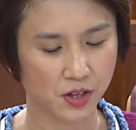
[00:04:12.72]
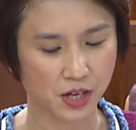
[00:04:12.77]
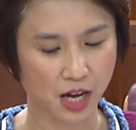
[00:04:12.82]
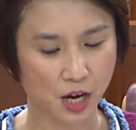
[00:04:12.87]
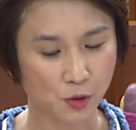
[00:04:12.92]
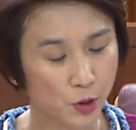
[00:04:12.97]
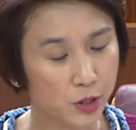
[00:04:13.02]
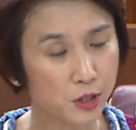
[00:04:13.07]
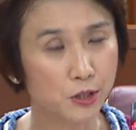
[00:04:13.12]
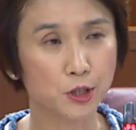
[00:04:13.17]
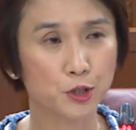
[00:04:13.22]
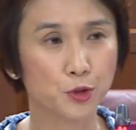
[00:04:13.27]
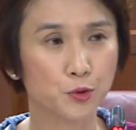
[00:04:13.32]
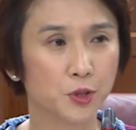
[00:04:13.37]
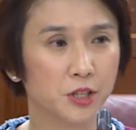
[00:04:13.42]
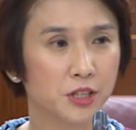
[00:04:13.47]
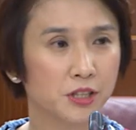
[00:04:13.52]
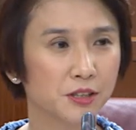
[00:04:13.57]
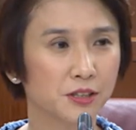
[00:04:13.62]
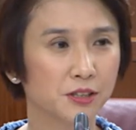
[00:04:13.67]
I want to
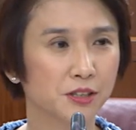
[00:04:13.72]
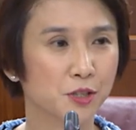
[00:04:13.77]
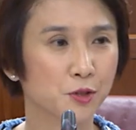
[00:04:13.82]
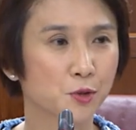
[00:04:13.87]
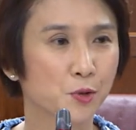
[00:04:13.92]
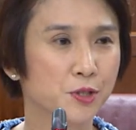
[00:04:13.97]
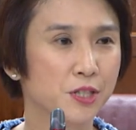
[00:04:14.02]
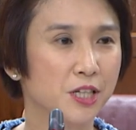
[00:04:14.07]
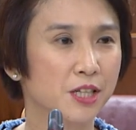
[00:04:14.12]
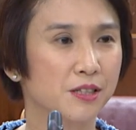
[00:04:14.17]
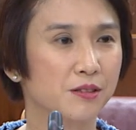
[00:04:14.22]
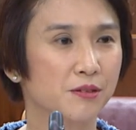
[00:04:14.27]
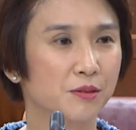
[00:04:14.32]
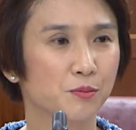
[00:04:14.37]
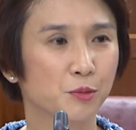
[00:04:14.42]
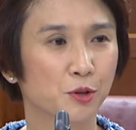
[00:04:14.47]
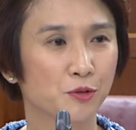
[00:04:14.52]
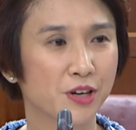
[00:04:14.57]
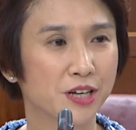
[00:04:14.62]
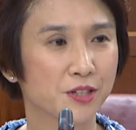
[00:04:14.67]
assure
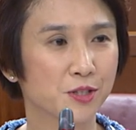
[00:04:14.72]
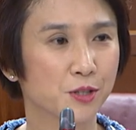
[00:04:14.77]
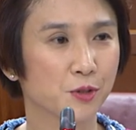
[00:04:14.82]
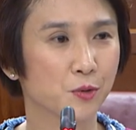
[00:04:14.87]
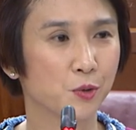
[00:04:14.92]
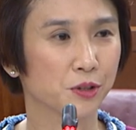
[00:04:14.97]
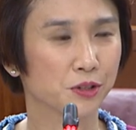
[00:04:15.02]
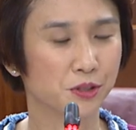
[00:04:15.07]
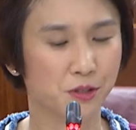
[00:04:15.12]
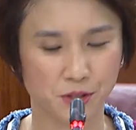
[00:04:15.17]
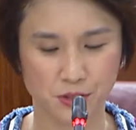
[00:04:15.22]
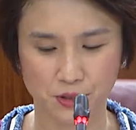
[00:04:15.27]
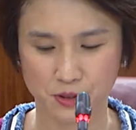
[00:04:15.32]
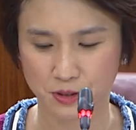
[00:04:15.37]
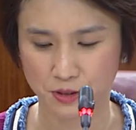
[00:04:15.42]
Associate Professor Walter